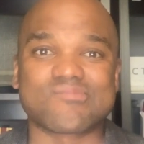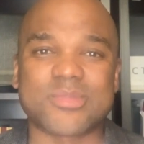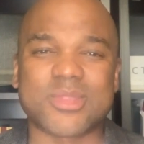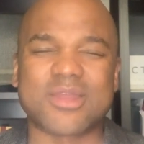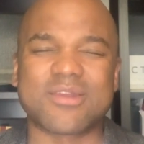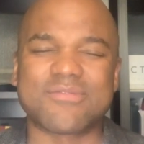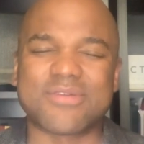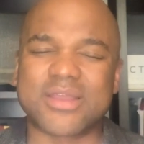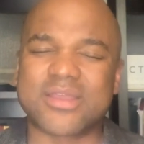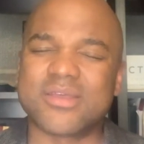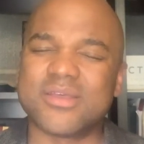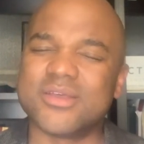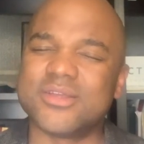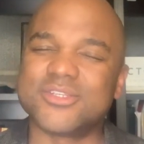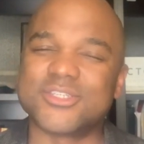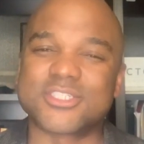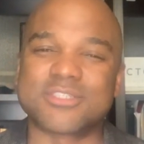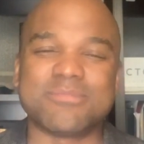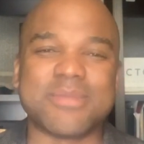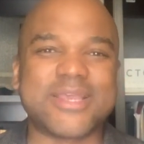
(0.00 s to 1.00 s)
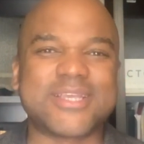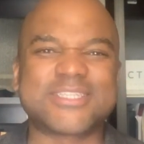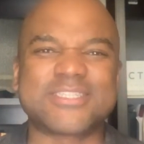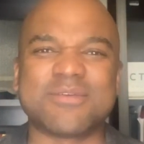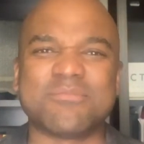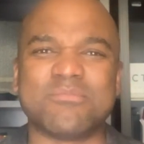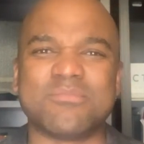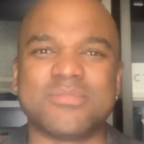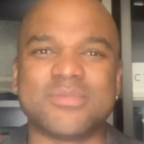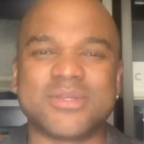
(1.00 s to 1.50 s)
And if I could just make
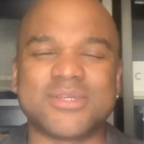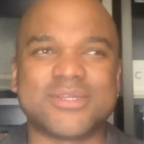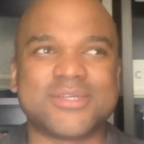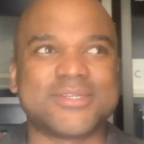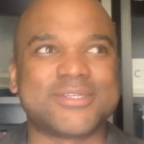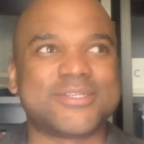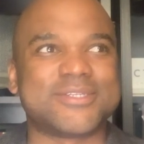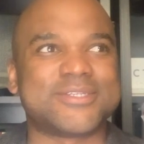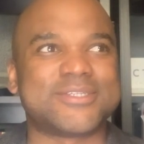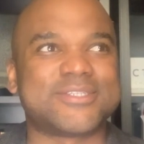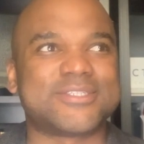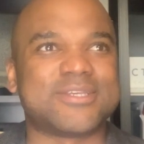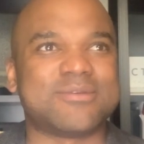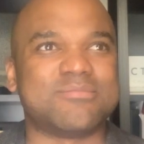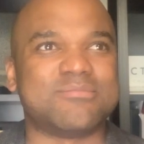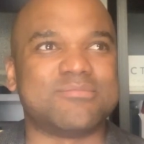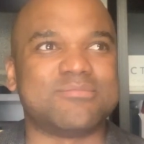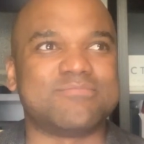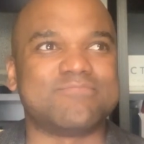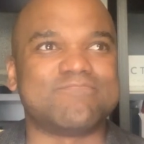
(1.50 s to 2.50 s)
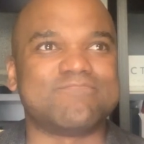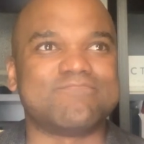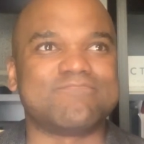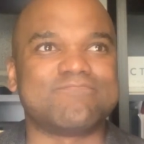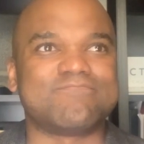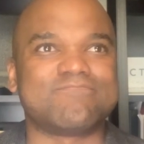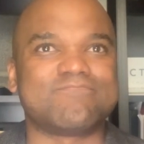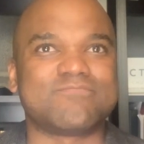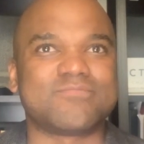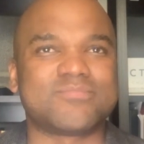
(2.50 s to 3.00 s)
some, some
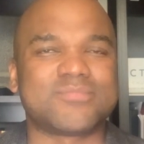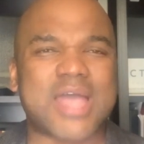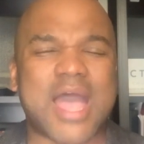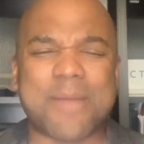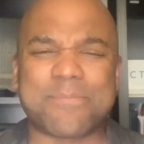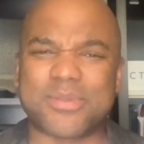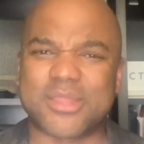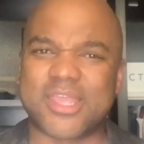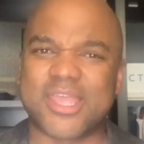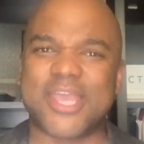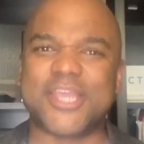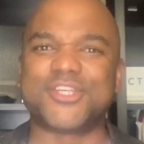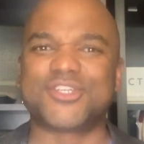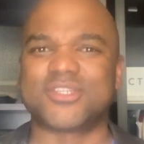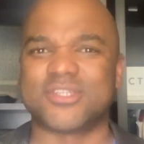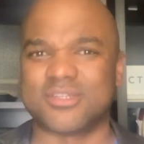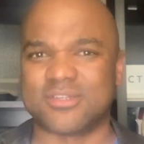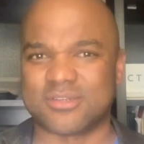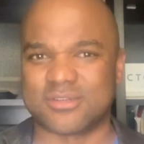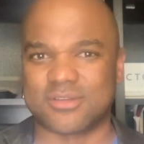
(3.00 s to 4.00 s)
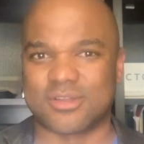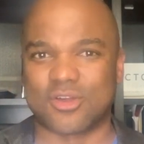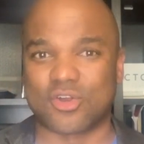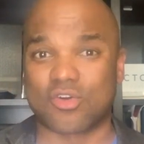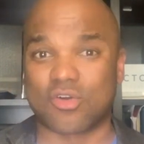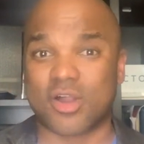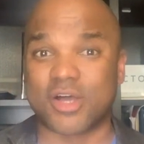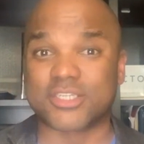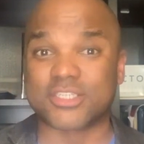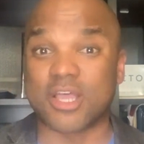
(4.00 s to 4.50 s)
application
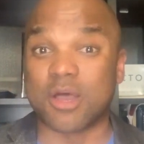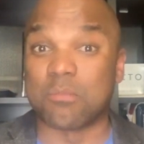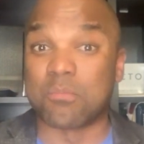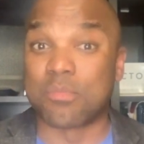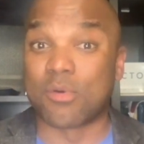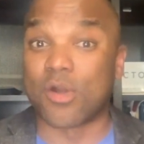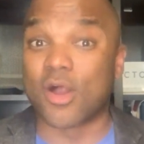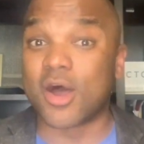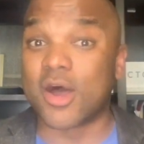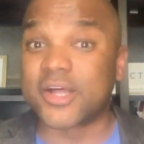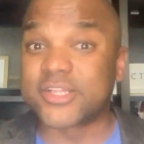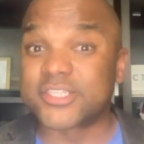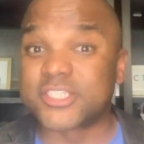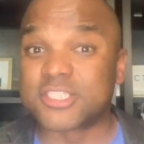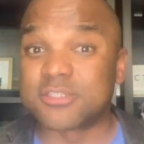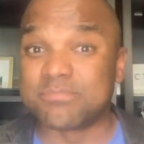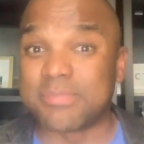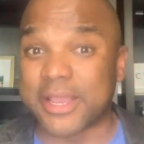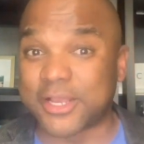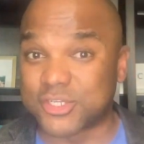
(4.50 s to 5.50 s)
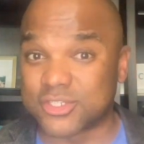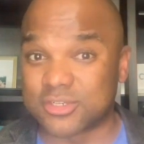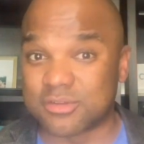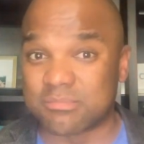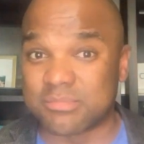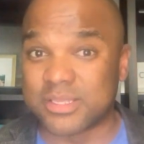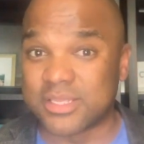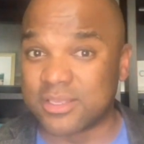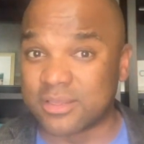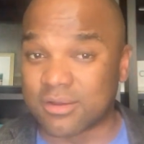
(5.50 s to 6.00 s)
across a broad
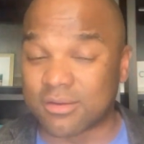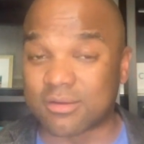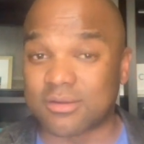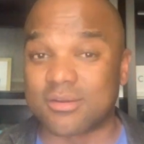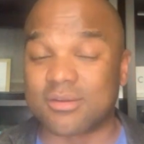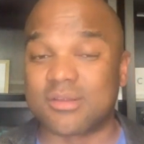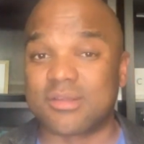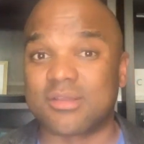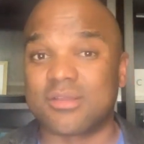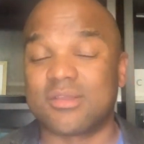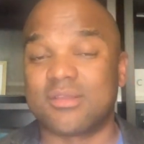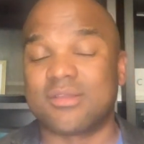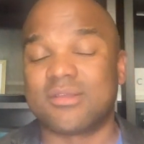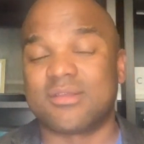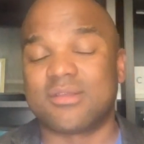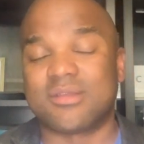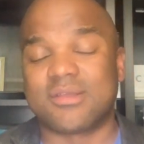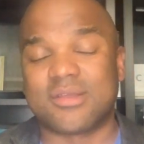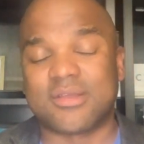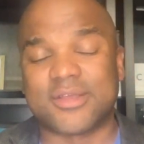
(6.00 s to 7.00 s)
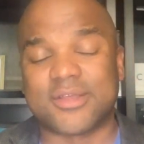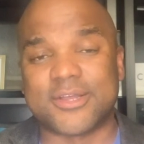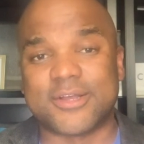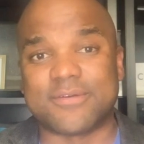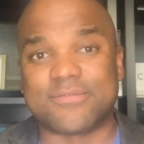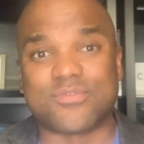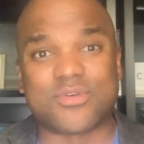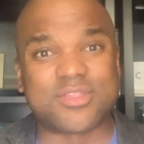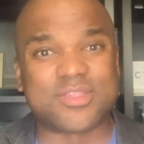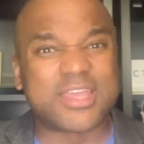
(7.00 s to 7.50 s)
spectrum here. Uh,
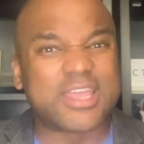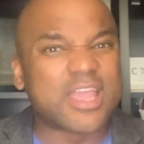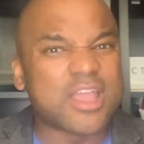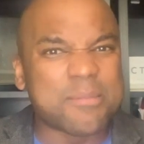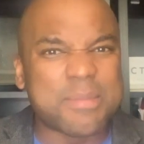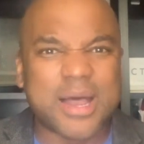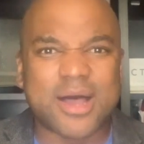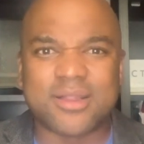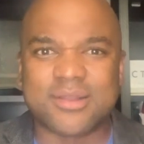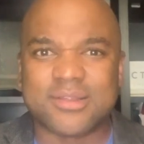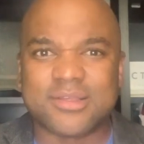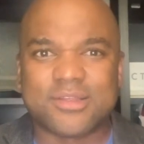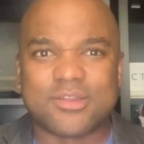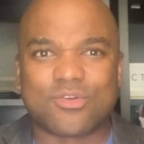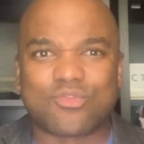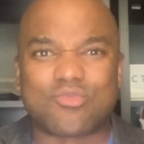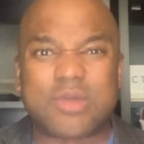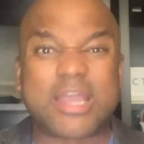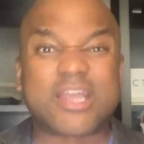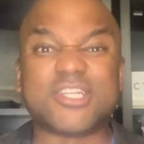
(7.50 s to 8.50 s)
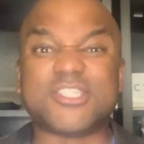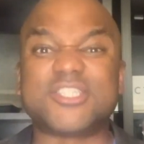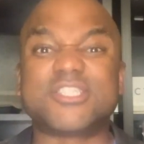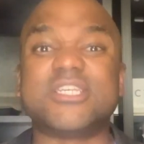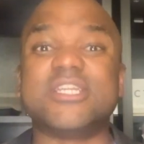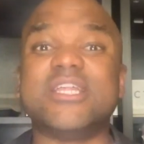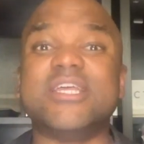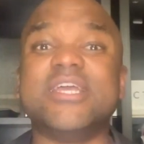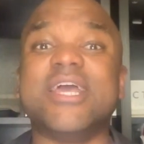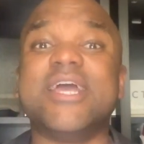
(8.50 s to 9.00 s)
if we're thinking about
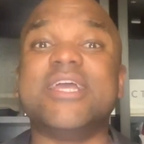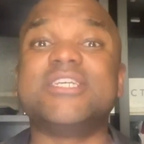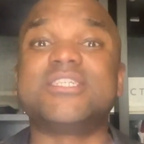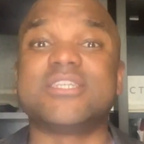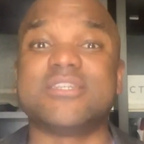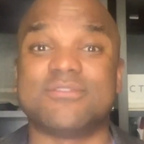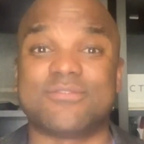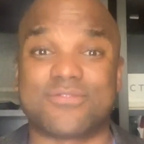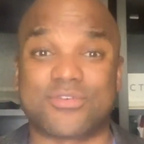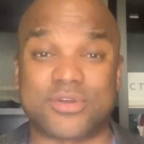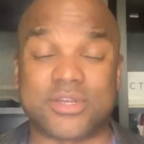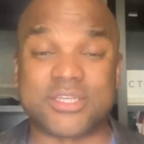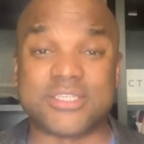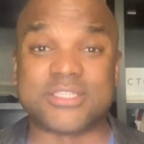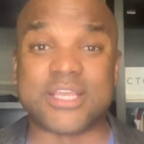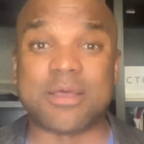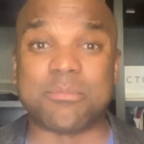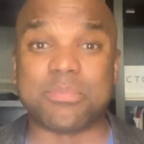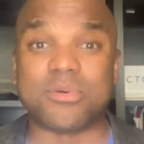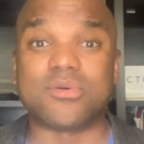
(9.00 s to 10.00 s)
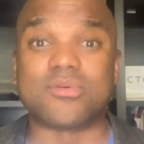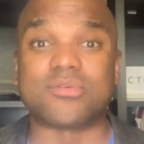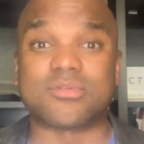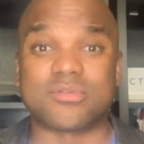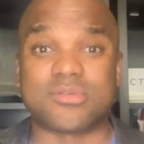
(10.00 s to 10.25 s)
reconciliation, for example,